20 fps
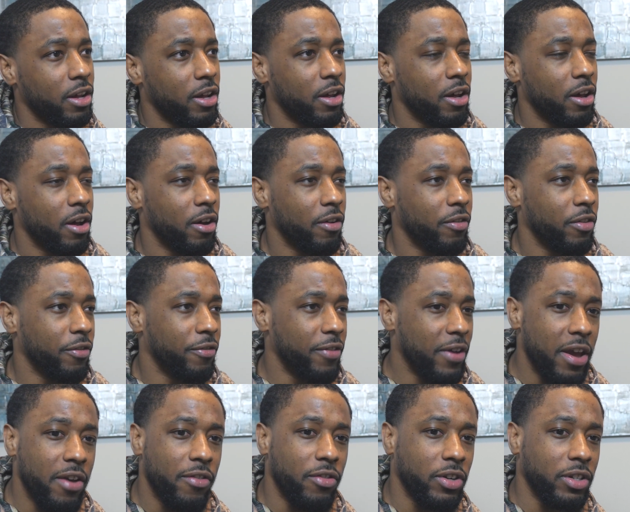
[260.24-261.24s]
of the
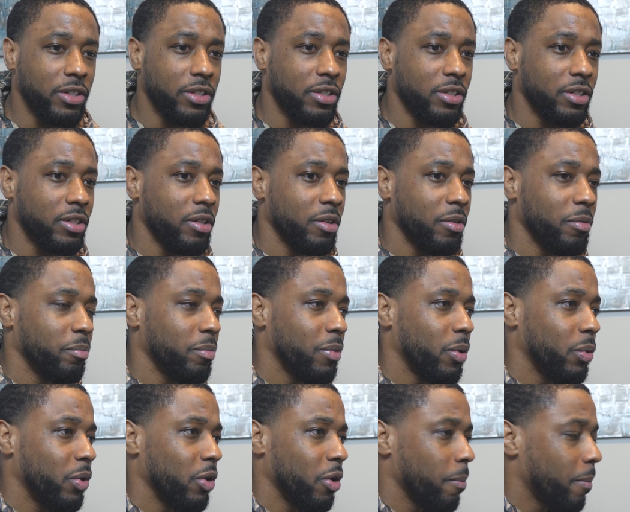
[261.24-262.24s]
favorites, but
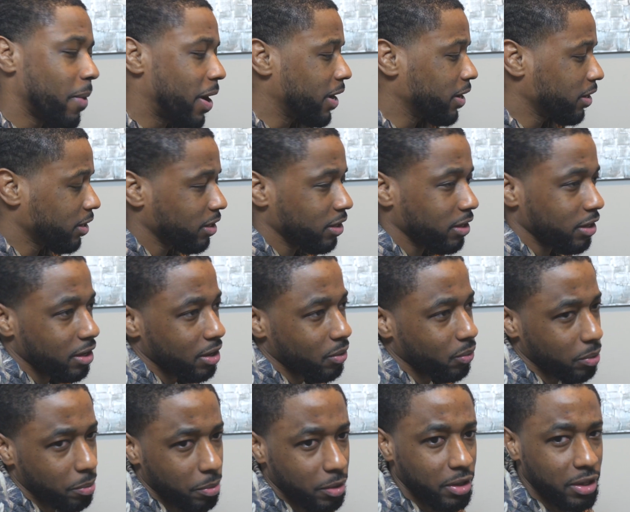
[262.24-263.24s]
we were mighty, and
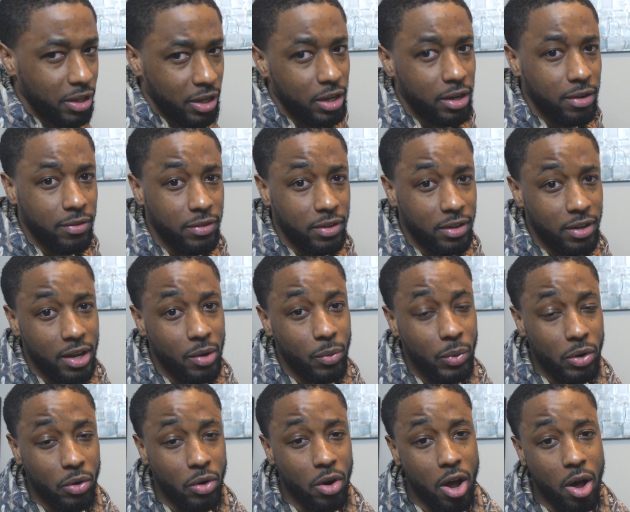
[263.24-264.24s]
we believed, and we
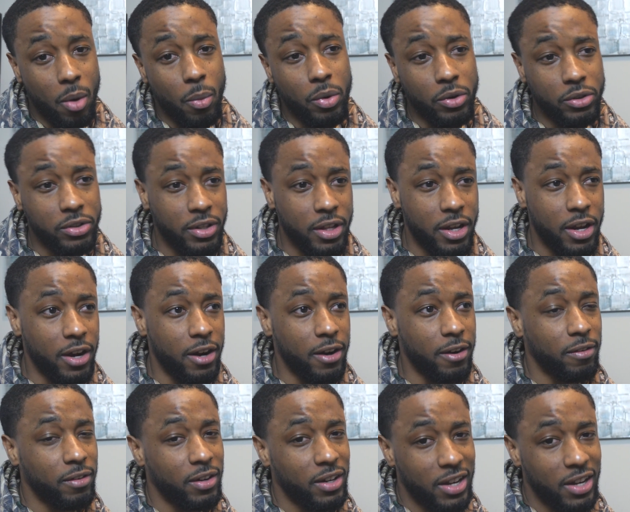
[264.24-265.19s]
were almost there,